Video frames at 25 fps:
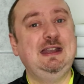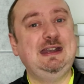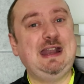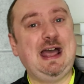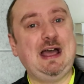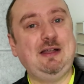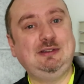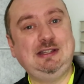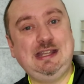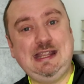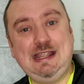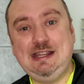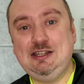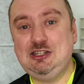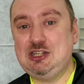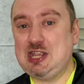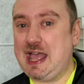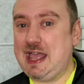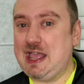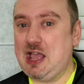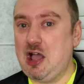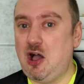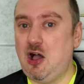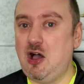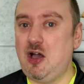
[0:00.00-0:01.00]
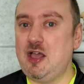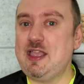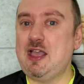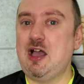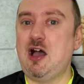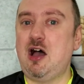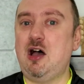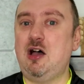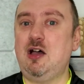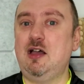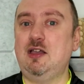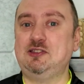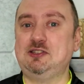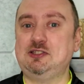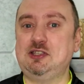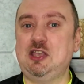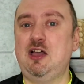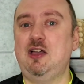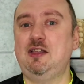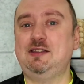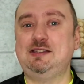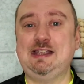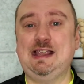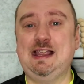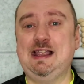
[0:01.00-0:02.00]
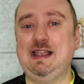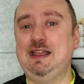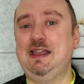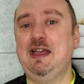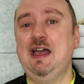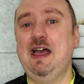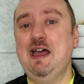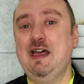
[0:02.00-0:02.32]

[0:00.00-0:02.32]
Now, DJI are asserting